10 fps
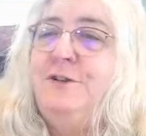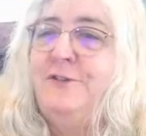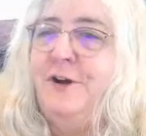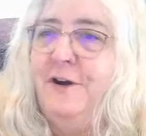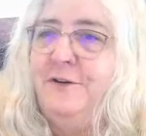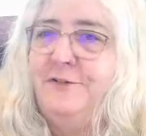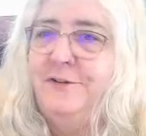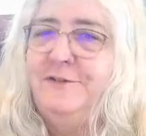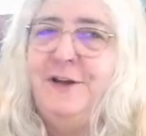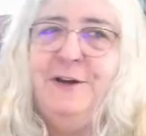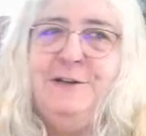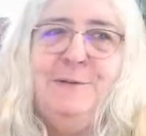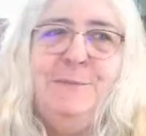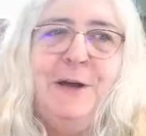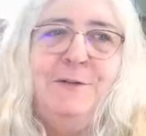cards and tell you
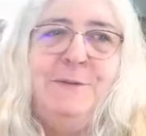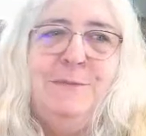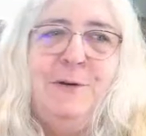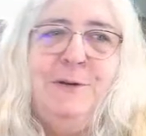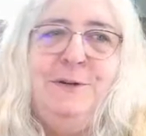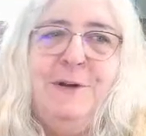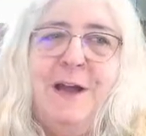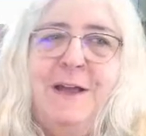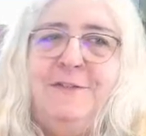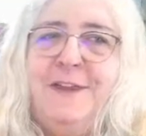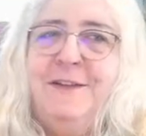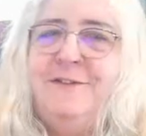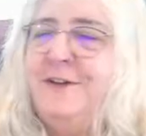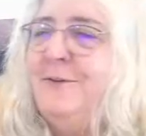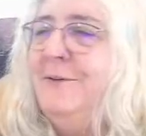about them. Don't you guys think so?